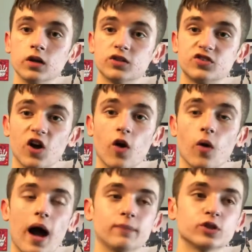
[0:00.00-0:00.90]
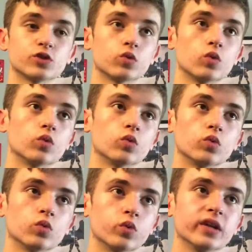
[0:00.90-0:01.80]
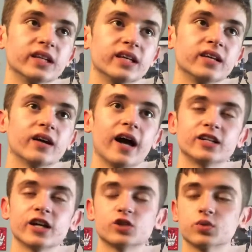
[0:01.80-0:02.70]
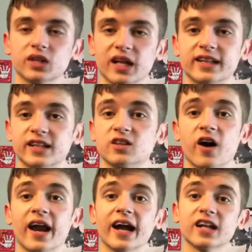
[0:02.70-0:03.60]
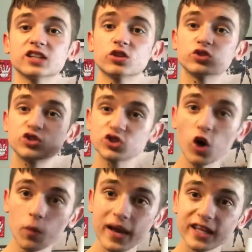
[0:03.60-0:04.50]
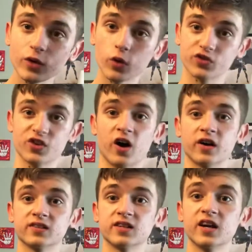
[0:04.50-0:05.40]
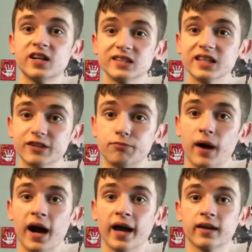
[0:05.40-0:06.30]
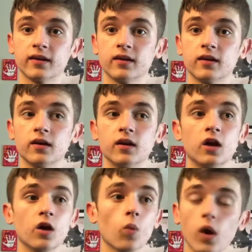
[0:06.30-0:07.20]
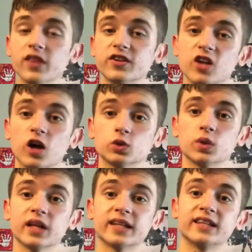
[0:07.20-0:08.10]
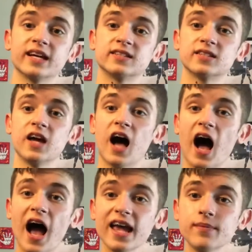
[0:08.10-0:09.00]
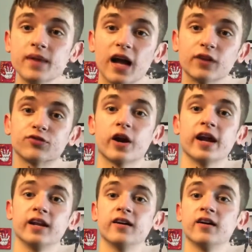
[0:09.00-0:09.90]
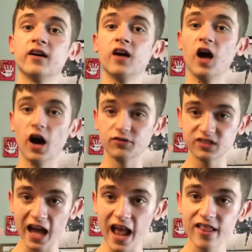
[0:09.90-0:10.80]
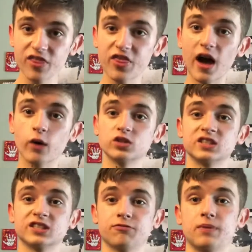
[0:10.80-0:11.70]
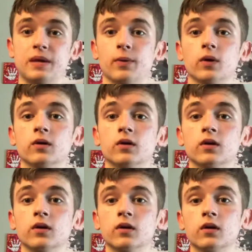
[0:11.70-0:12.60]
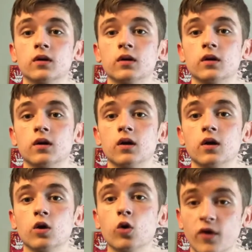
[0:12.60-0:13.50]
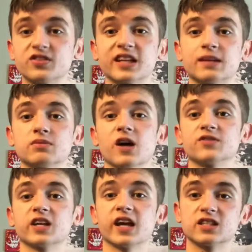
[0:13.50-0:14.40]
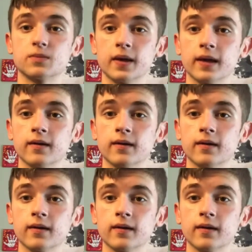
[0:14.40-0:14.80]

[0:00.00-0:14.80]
So I just really like that song. And I got to learn so many cool songs to live by. One of the songs went like this. I am not afraid of 10,000s of people who have set themselves against me.